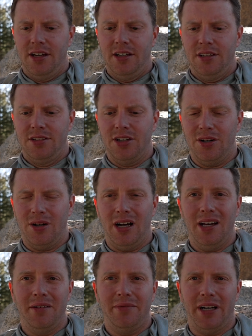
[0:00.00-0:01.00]
So
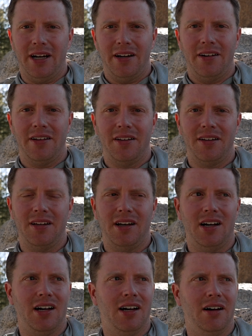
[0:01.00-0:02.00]
I am tired.
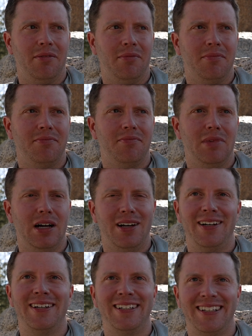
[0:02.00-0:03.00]
I'm
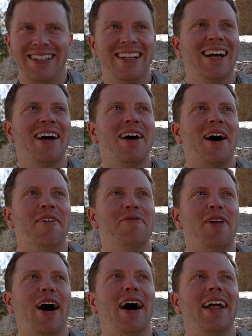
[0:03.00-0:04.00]

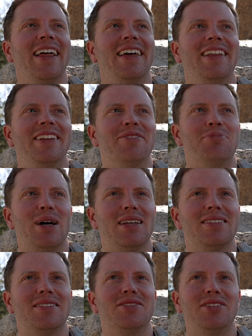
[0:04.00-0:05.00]
not in the
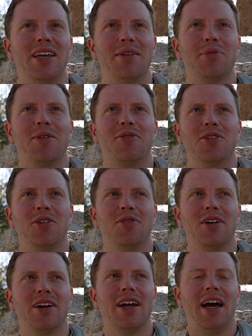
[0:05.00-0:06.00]
best of shape. I feel
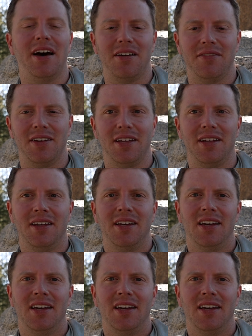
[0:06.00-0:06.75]
very out of it.